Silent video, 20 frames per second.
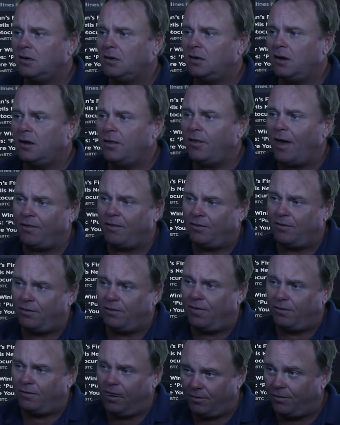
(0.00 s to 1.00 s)
that
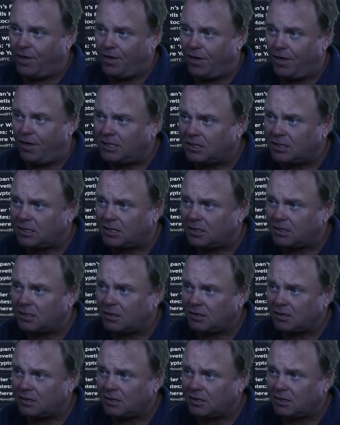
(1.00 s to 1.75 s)
this